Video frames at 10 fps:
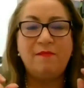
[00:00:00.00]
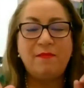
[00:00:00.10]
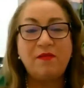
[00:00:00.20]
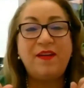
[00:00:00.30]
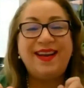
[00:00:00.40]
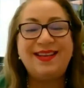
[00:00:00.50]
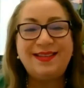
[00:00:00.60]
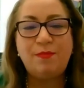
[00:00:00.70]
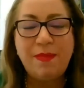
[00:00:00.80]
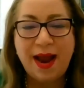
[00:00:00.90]
But
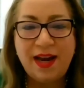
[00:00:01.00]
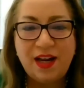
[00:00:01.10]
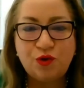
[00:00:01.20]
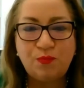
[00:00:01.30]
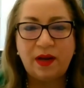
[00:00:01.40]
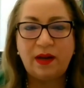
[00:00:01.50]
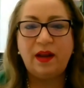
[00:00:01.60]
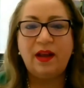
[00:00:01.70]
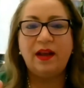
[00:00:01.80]
financial management,